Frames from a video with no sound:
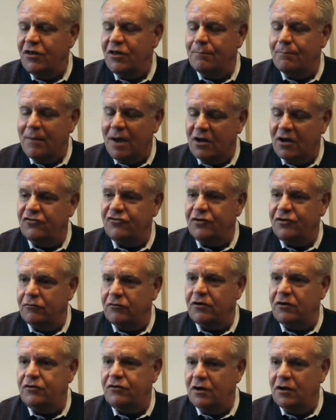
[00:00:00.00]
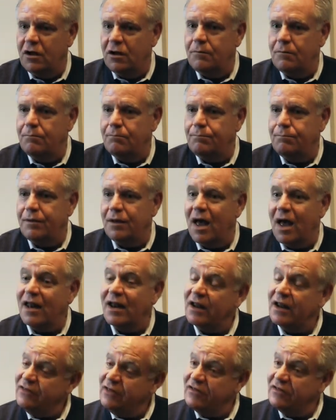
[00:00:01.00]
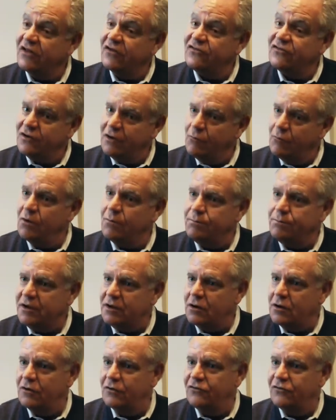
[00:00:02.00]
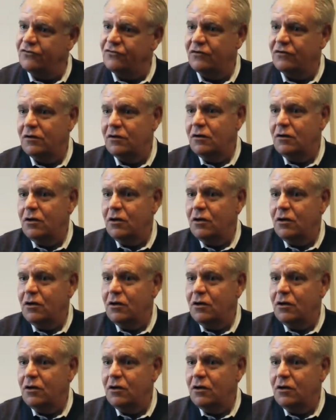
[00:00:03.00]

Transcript: The amount of sharing done, and I think that's somewhat because